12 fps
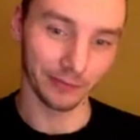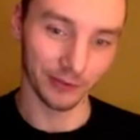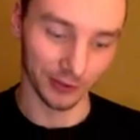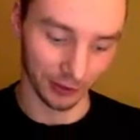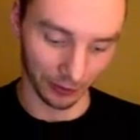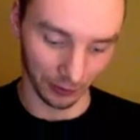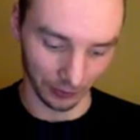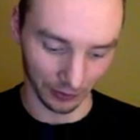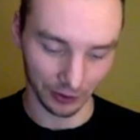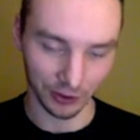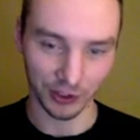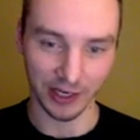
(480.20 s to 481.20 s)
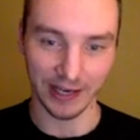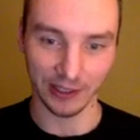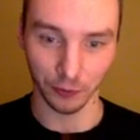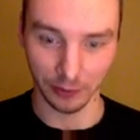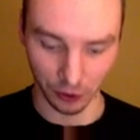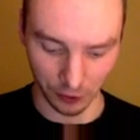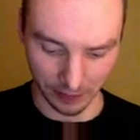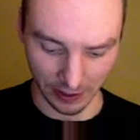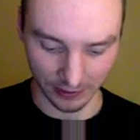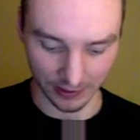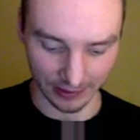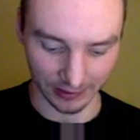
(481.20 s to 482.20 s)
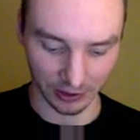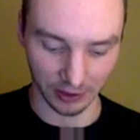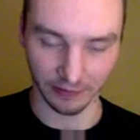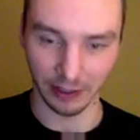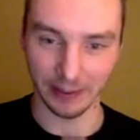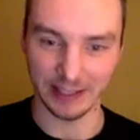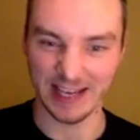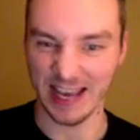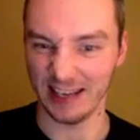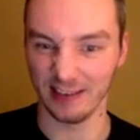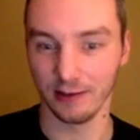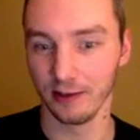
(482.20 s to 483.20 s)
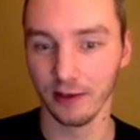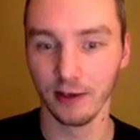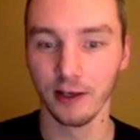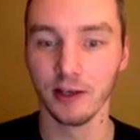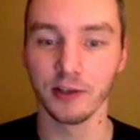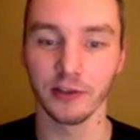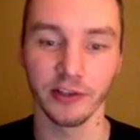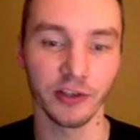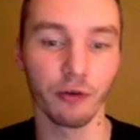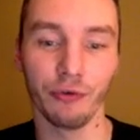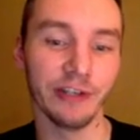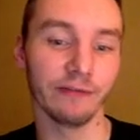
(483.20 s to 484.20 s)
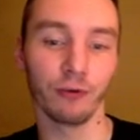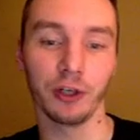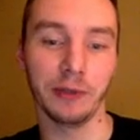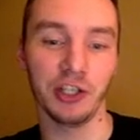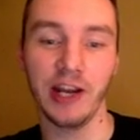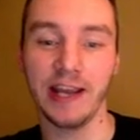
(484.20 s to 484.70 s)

so shake x would be too much. Let's just divide it by 10. So there's no reason for it to be shake